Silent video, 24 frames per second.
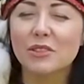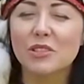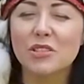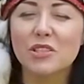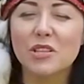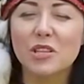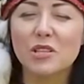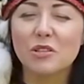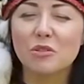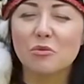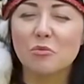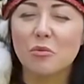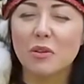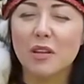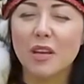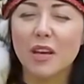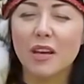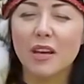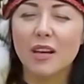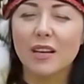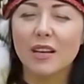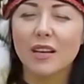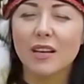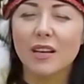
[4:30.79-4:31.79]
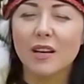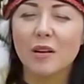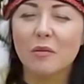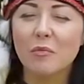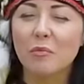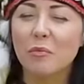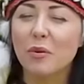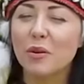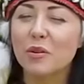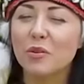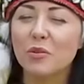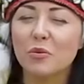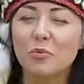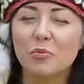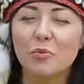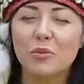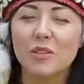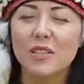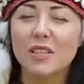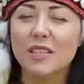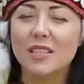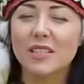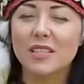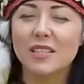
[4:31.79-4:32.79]
And now,
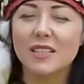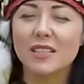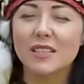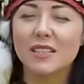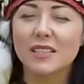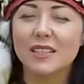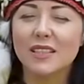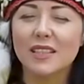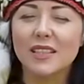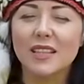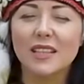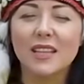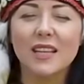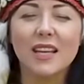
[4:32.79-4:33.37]
just